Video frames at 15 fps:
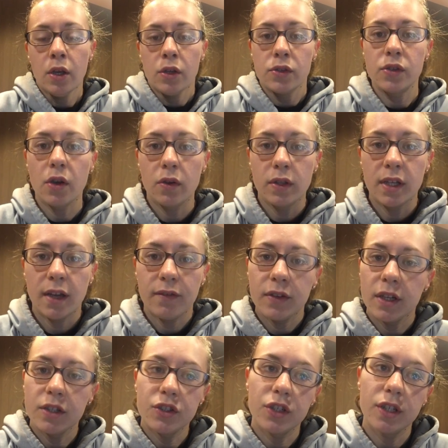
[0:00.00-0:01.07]
So the
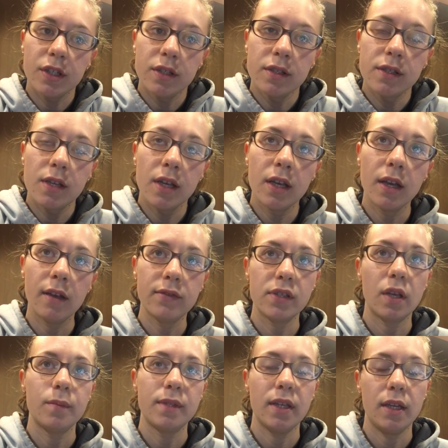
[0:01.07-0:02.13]
definitions of
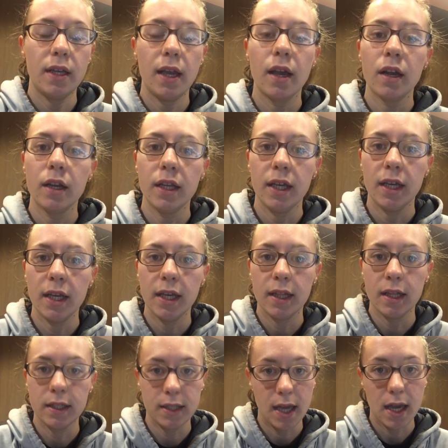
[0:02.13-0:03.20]
subsidiarity
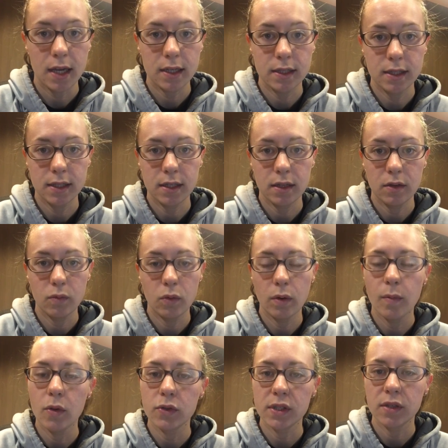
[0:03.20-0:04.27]
in the text were
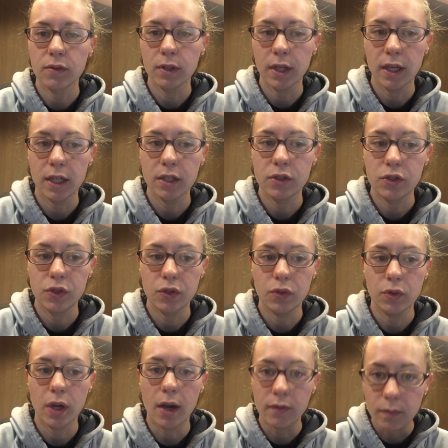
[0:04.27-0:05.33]
mostly related to
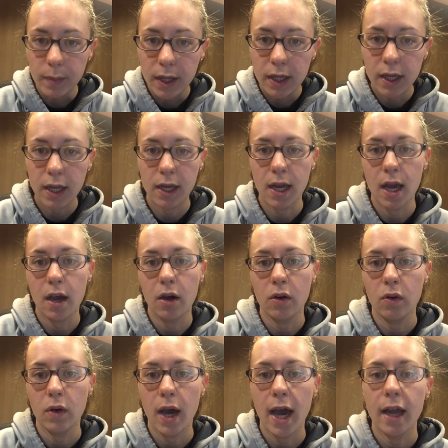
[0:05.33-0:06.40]
government and
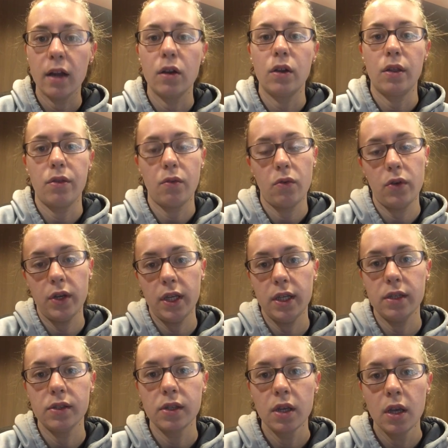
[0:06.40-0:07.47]
how higher
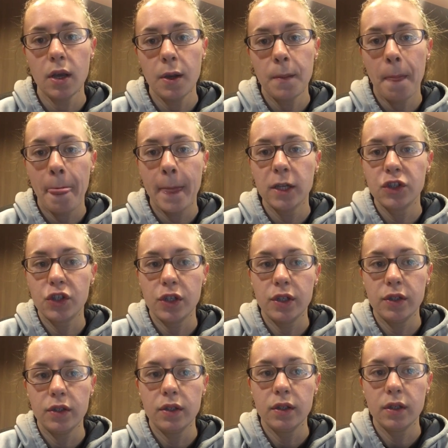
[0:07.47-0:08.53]
authorities
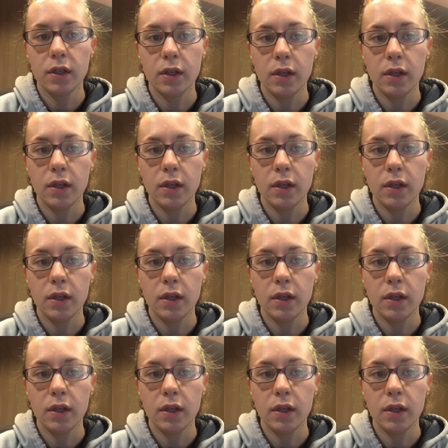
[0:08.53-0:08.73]
shouldn't